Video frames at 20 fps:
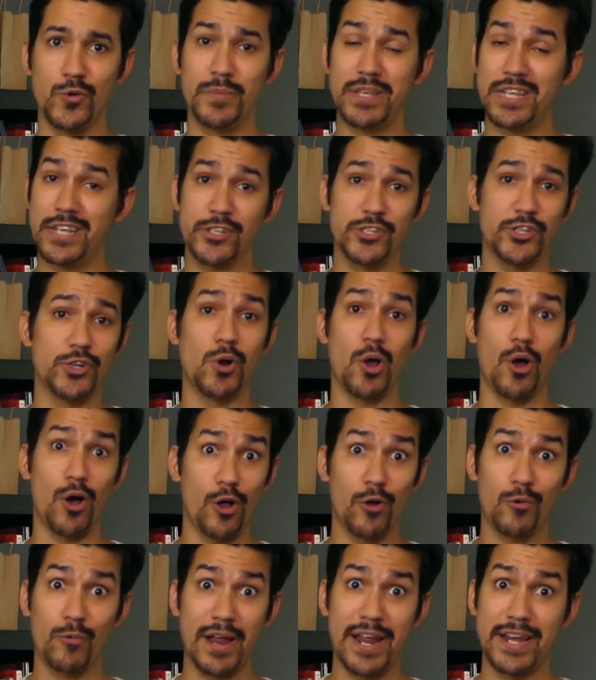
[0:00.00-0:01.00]
because you're
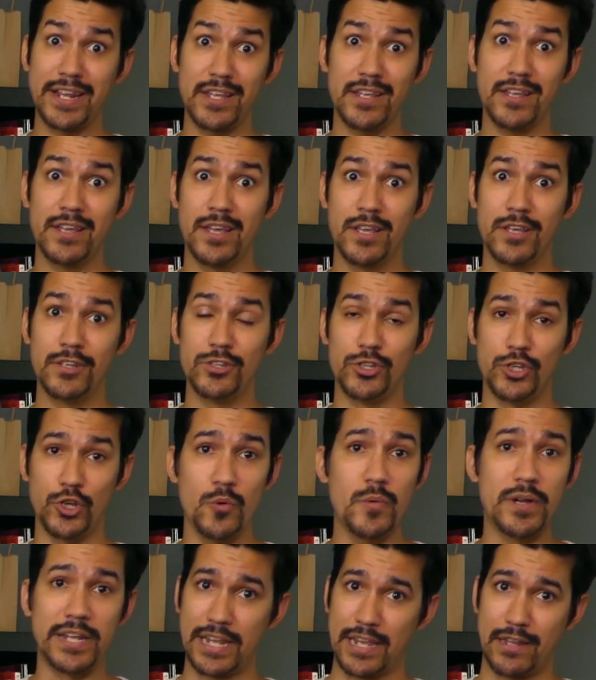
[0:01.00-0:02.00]
already
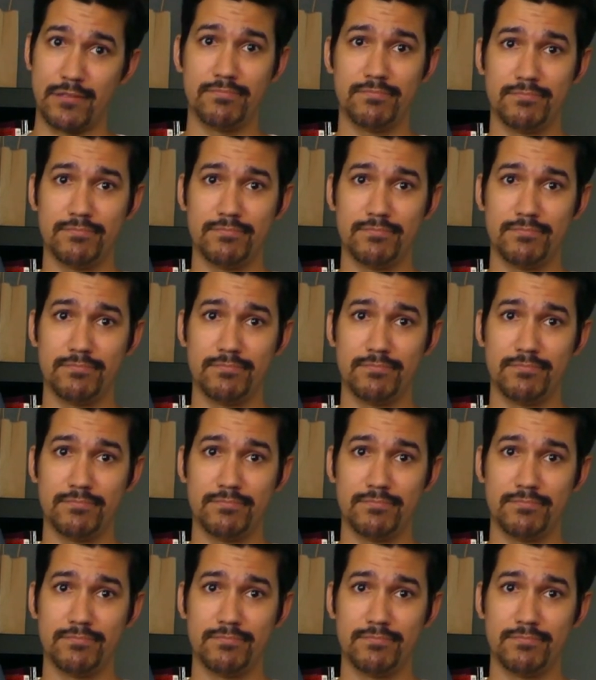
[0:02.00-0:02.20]
doing it.